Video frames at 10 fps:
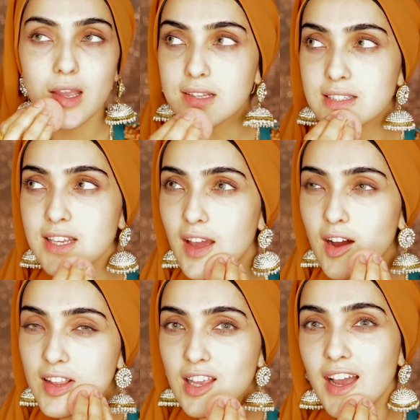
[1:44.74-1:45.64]
it's
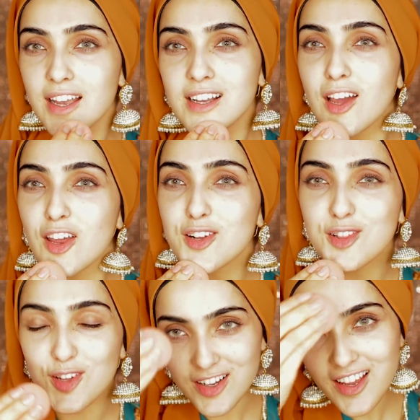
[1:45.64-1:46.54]
now like 9
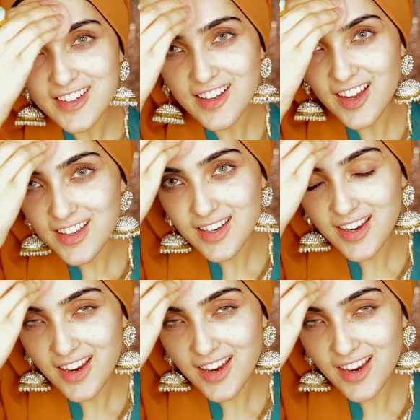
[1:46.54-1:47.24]
o'clock at night